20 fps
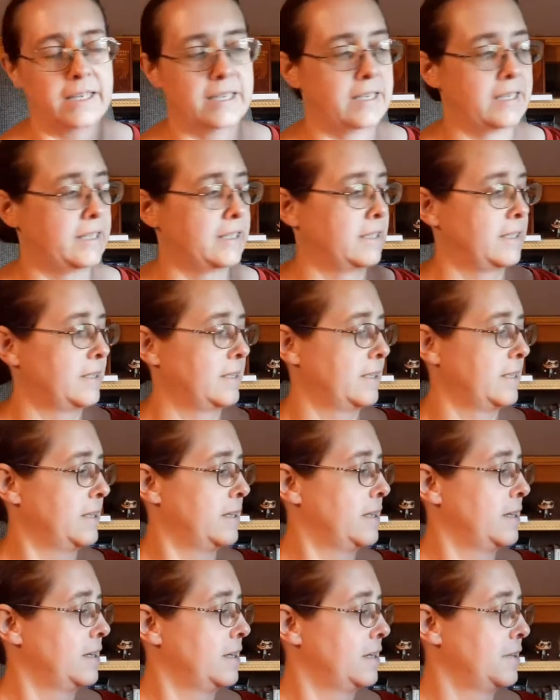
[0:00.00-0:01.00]

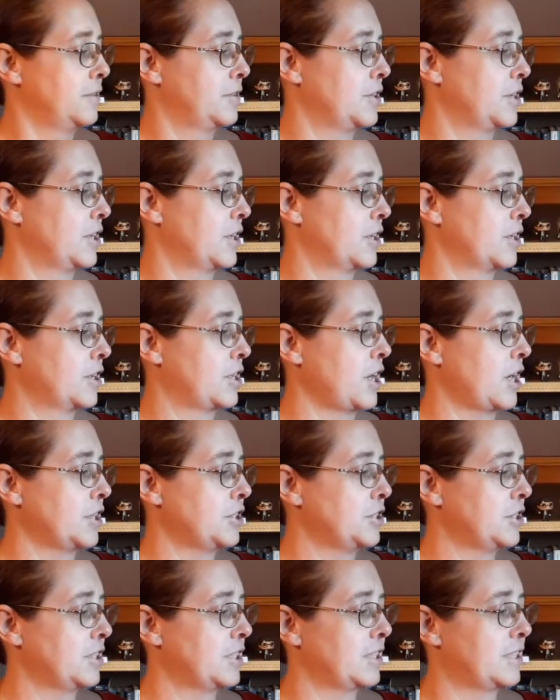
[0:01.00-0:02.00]
in the
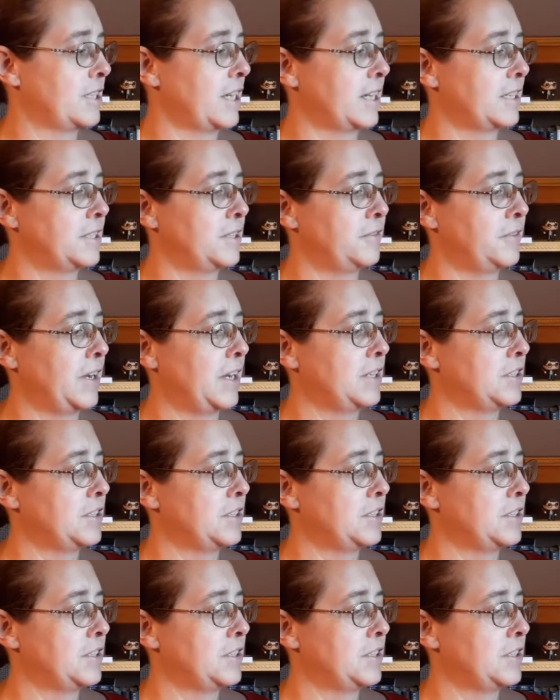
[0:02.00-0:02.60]
Gotcha Detective